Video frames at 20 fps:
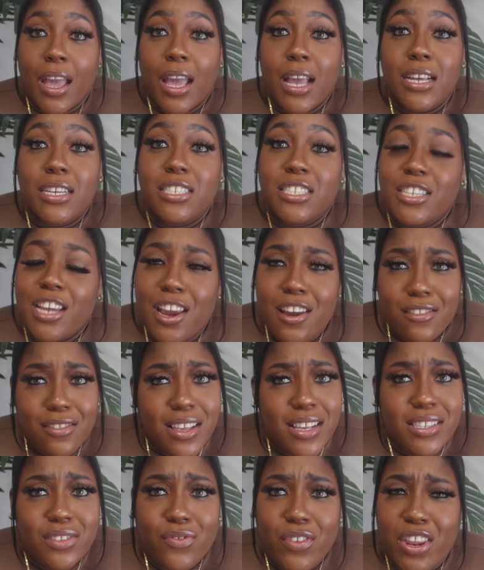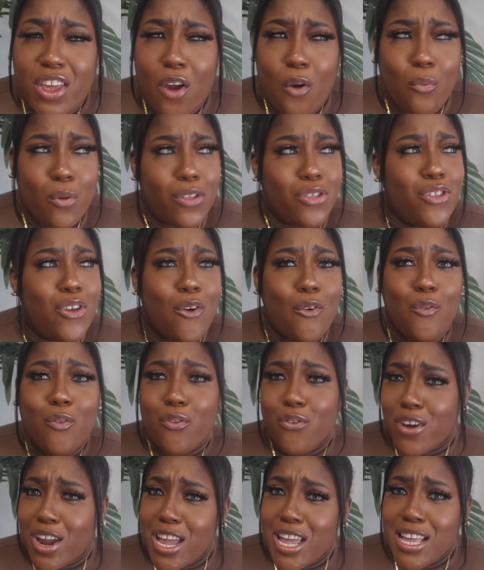Share this video with your
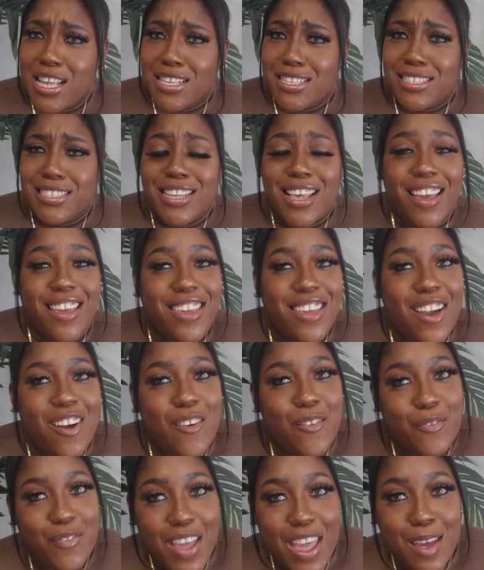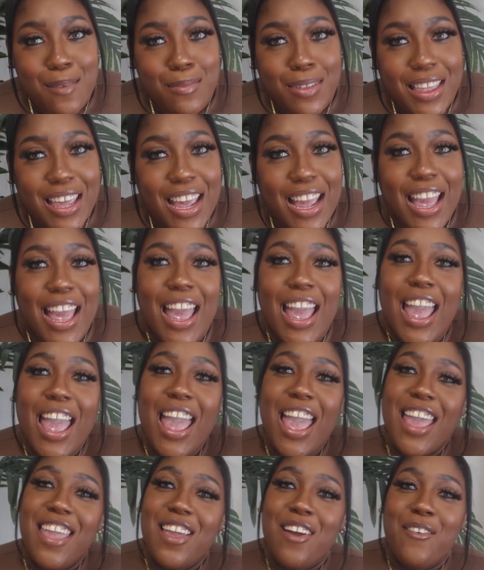friends, your family,
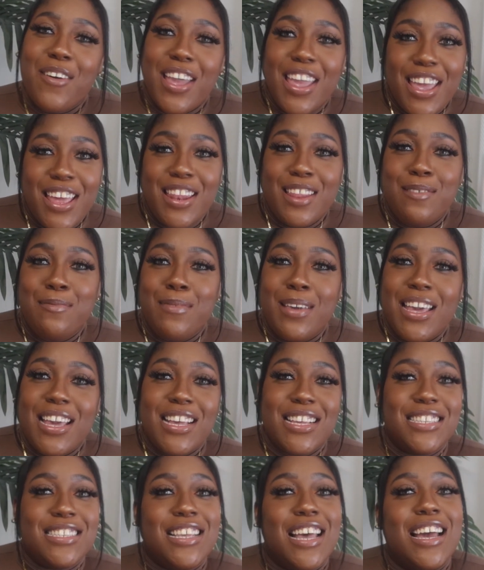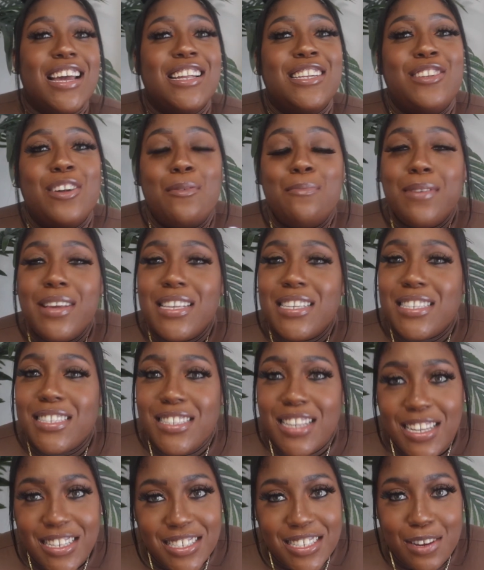and your enemies. Don't be
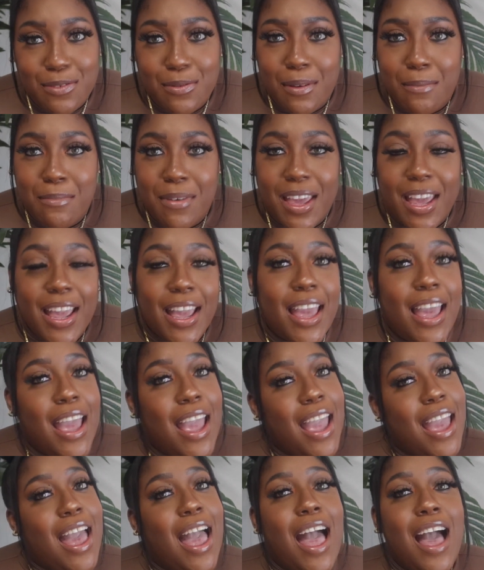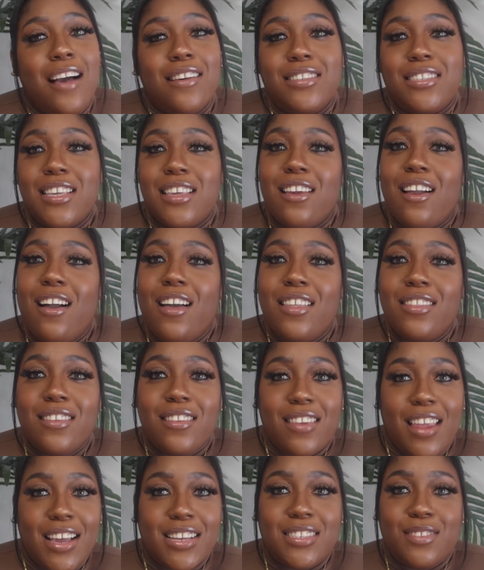stingy with me, and I'll see y'all in the
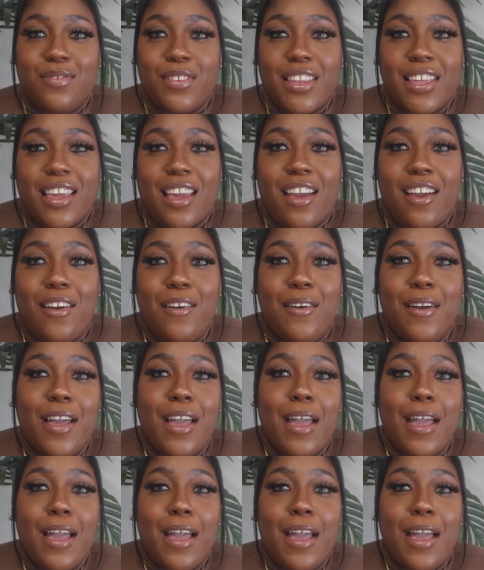next video.